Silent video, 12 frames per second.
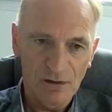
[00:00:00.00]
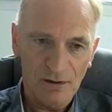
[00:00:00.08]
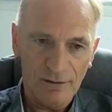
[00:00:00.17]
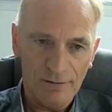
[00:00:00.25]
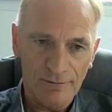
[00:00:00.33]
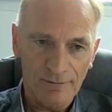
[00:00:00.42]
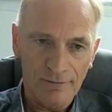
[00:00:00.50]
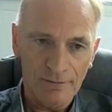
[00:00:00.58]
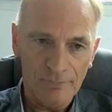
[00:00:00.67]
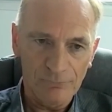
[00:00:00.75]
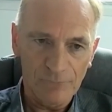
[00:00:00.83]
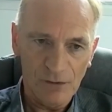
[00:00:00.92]

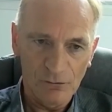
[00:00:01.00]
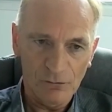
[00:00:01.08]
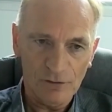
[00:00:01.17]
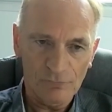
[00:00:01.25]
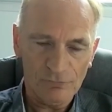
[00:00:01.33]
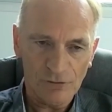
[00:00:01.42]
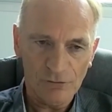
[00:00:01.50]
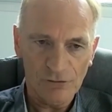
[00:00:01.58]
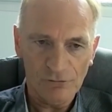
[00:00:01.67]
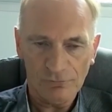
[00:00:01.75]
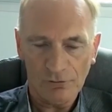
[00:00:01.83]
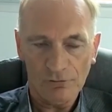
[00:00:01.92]
In front of
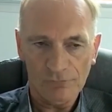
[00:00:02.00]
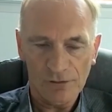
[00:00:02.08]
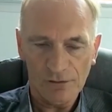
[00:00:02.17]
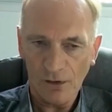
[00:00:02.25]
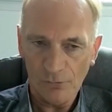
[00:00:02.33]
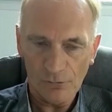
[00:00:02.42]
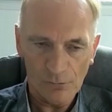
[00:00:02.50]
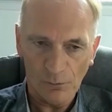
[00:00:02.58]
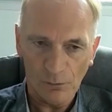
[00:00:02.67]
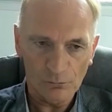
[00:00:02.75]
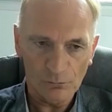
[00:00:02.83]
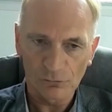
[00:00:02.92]
you, how the
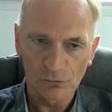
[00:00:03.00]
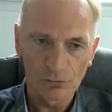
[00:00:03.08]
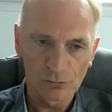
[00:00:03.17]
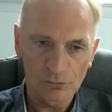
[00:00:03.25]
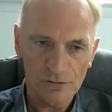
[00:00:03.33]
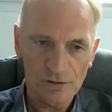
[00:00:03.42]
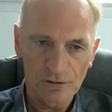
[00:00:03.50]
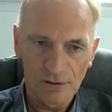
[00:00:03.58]
ball rolled.